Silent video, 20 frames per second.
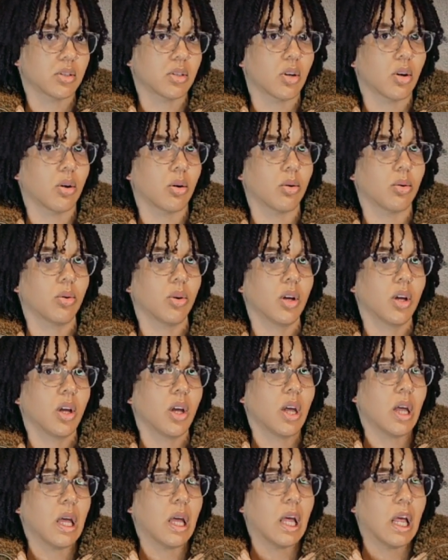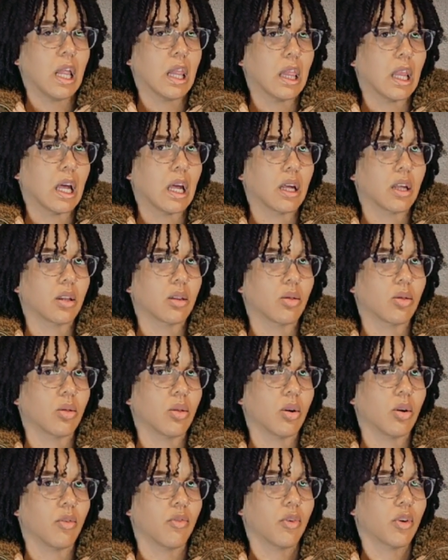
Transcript: So like the